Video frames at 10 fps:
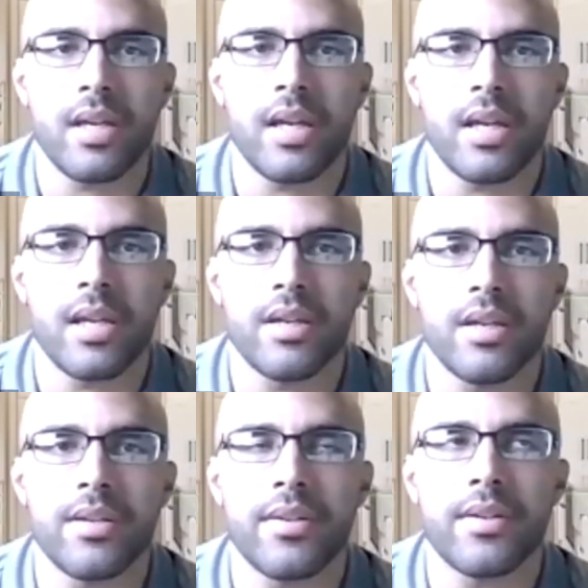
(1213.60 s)

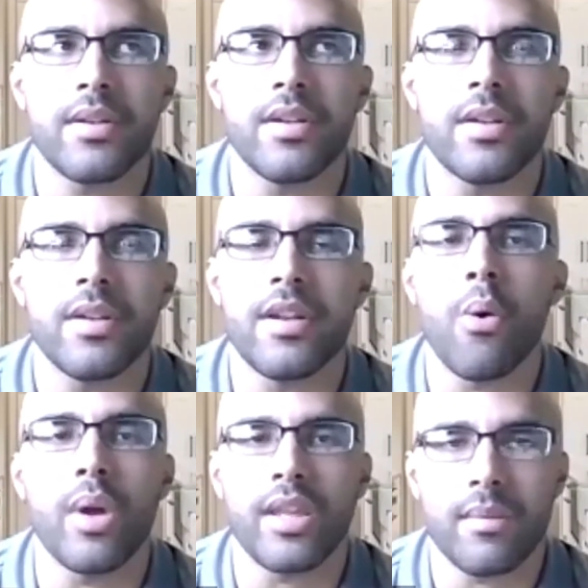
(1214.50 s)
and
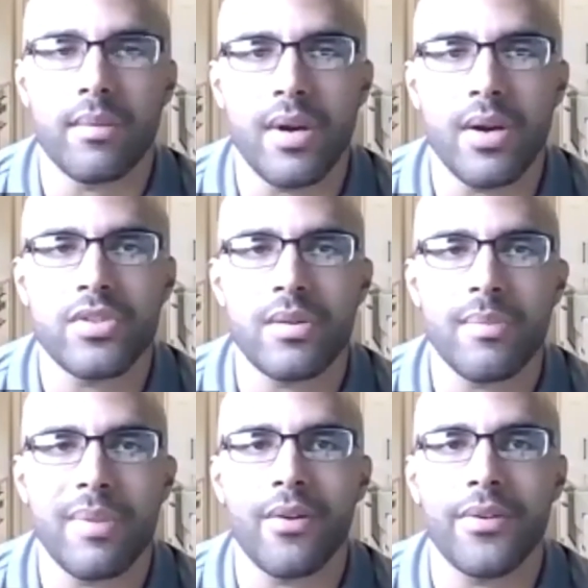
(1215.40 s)
knowing the most
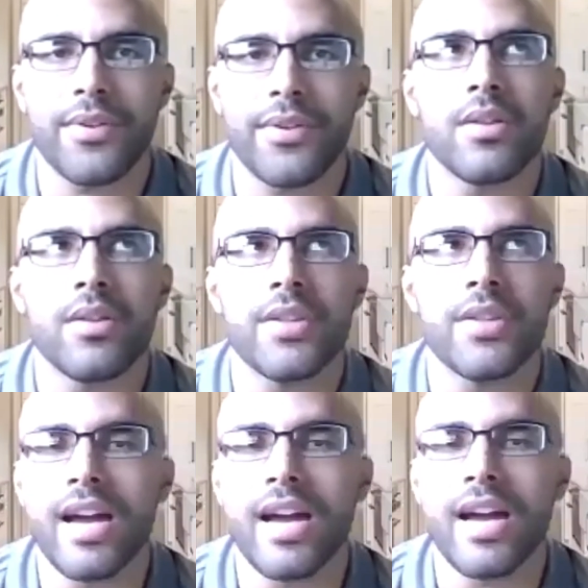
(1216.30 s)
about the
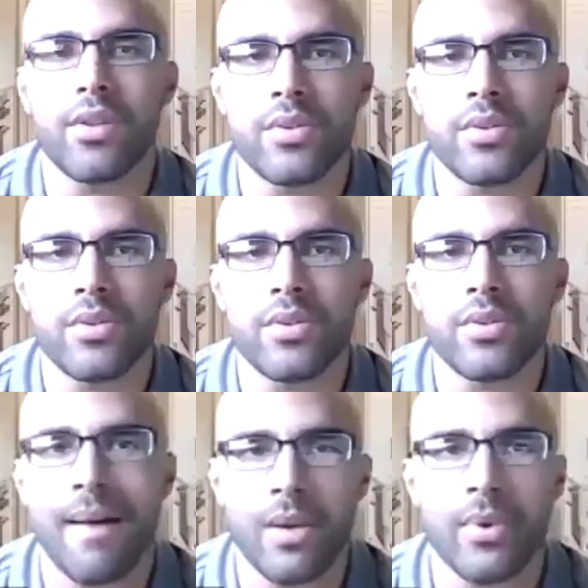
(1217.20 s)
evolution that's
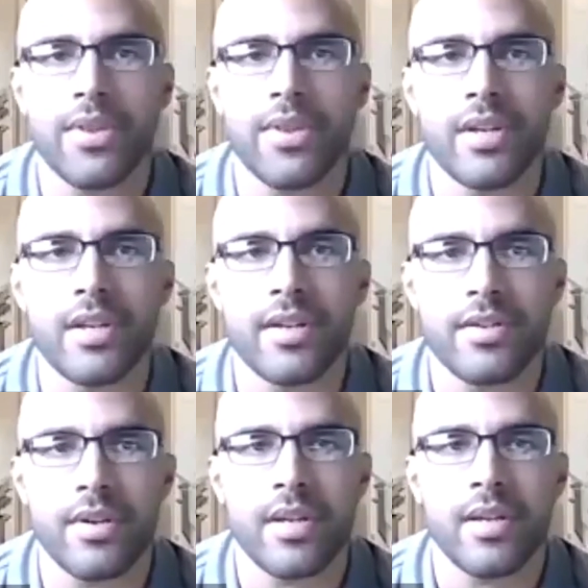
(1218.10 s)
happening within the industry.